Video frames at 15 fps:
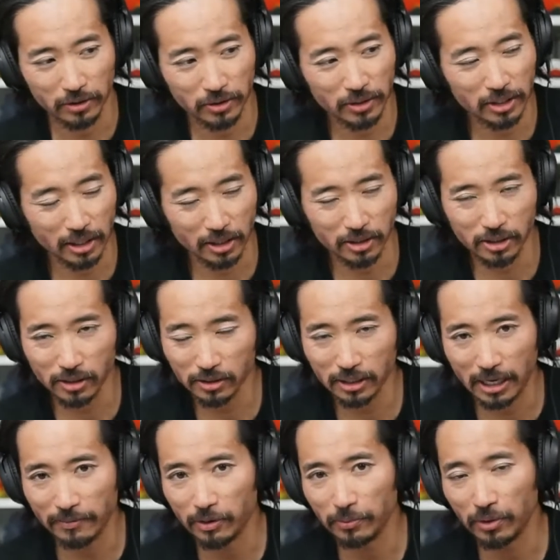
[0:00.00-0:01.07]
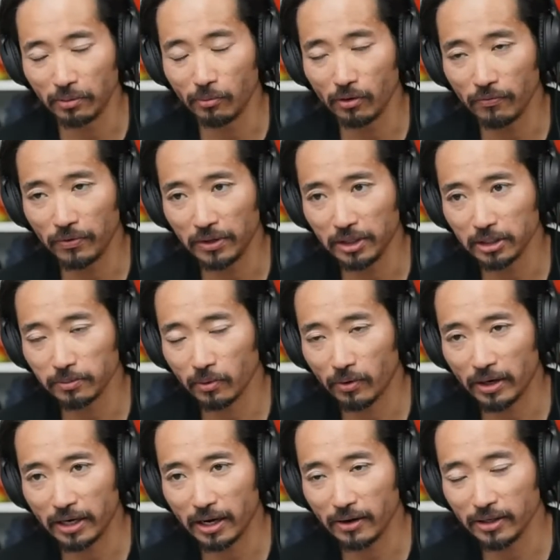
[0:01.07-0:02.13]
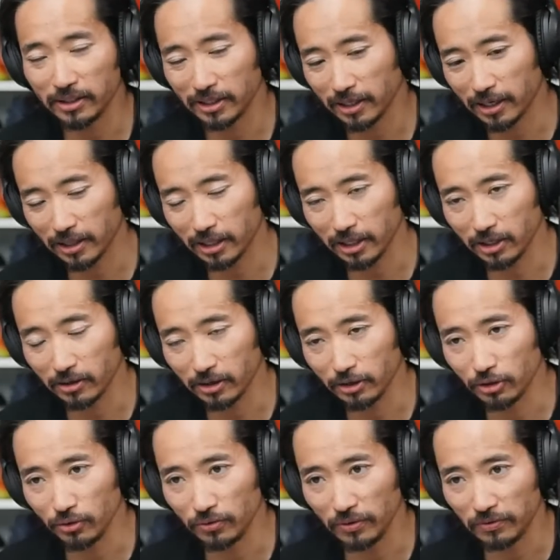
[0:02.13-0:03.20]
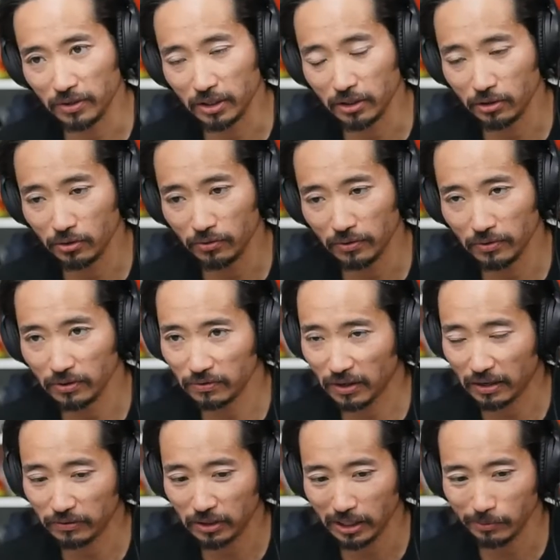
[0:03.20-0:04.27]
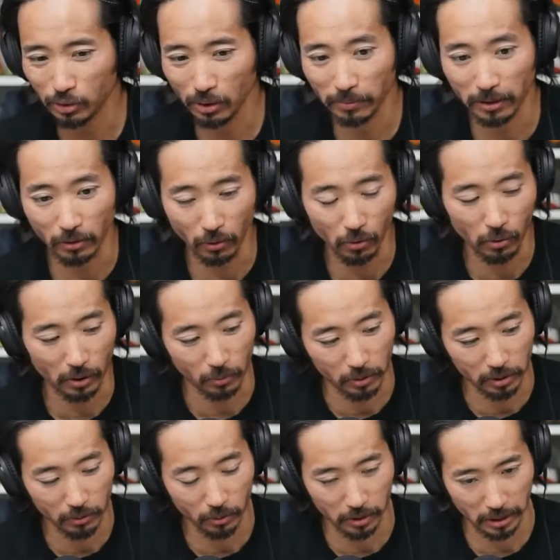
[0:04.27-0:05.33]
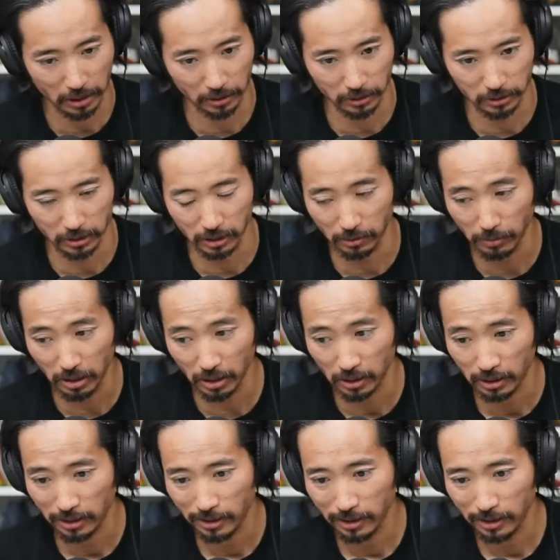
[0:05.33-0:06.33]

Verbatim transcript: So he's like, there's still time to build more fitness. But right now he's like, I think you're in 250 to 255 shape. So I'm like, oh, I wonder where Hellah's going to be.